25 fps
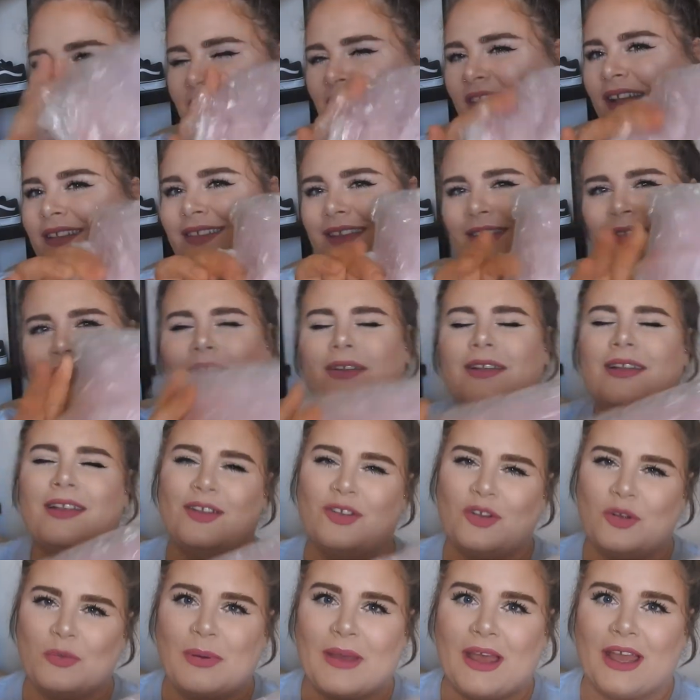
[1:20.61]
Like, they really
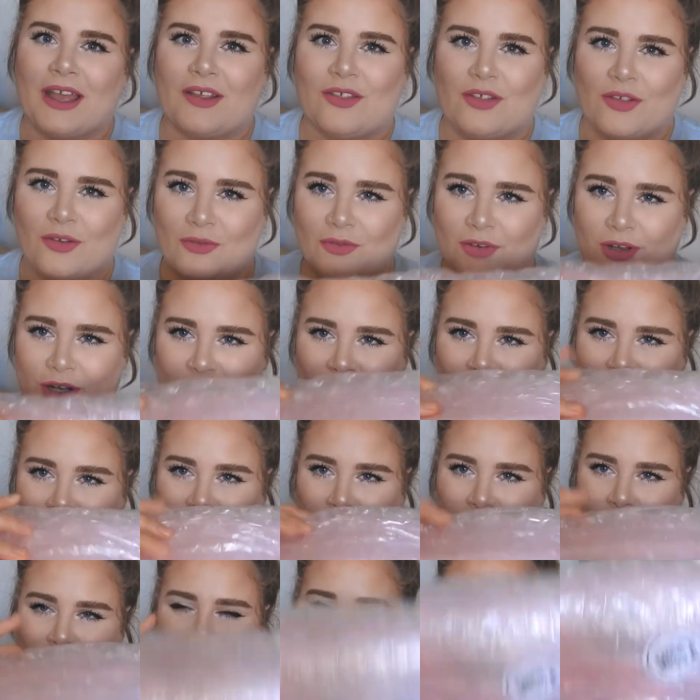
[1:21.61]
do package it really,
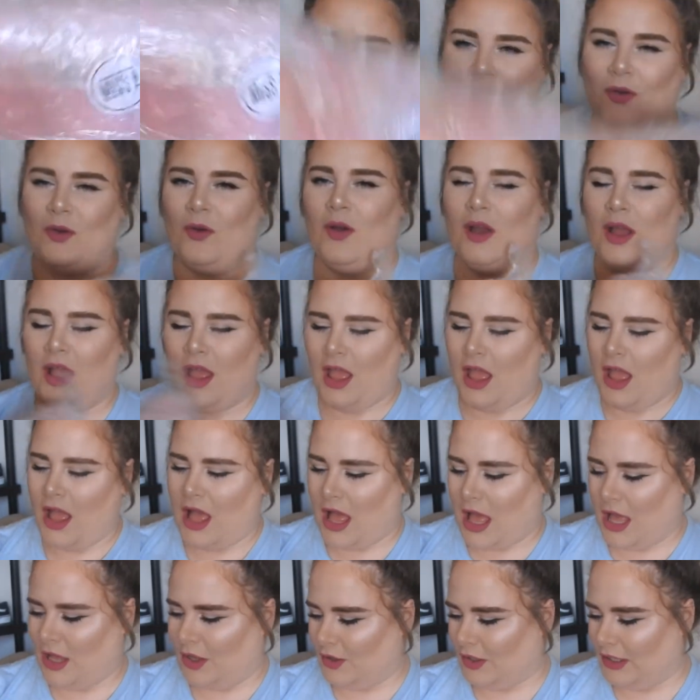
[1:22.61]
really well,
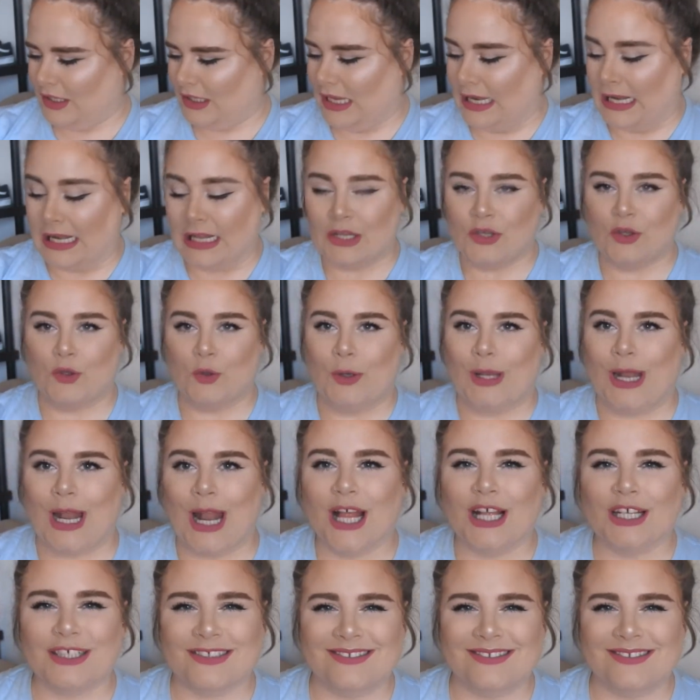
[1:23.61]
so I'm gonna get into it.